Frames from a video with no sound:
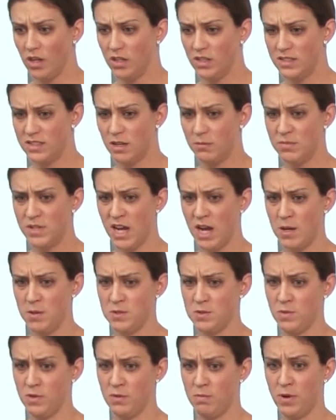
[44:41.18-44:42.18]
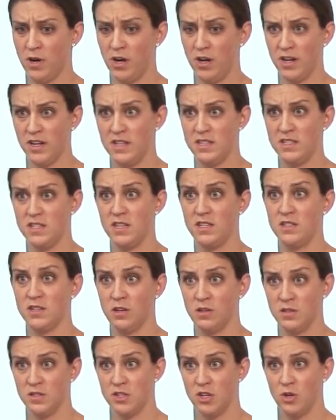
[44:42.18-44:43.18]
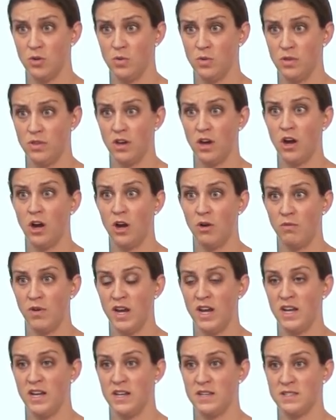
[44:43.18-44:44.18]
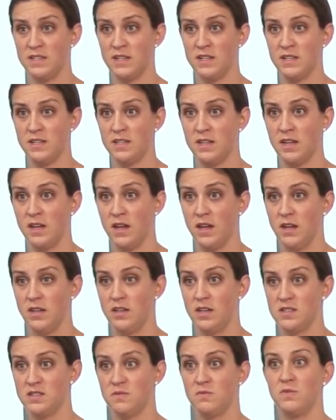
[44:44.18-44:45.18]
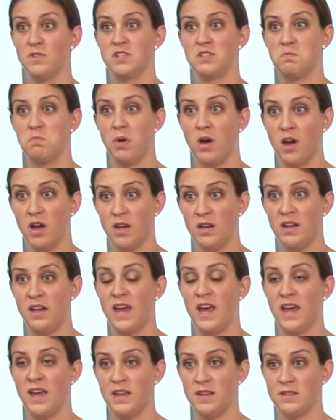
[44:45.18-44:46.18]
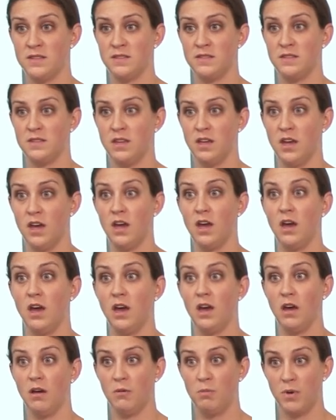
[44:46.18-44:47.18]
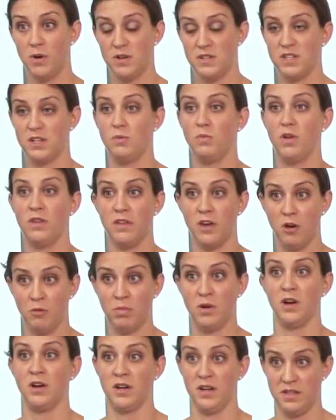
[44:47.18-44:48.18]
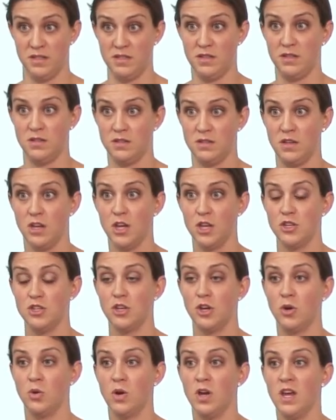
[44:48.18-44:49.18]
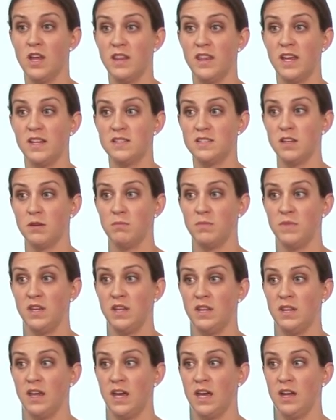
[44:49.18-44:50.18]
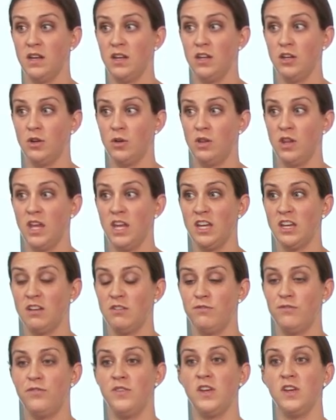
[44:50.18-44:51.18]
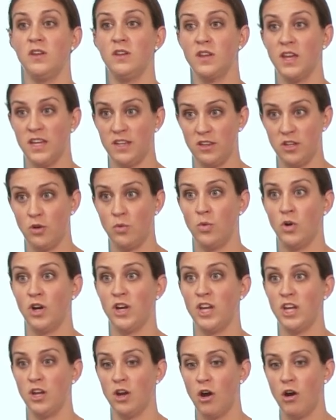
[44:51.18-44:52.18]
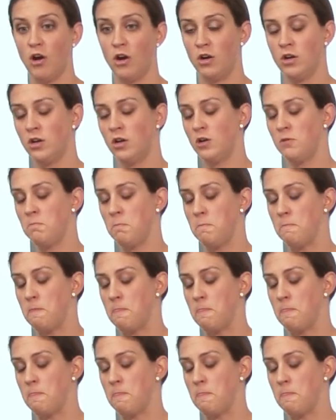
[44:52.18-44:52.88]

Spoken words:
Sometimes with Parkinson's also, the heart rate doesn't respond as a person without Parkinson's. So that's something that, you know, they can feel like they're working harder,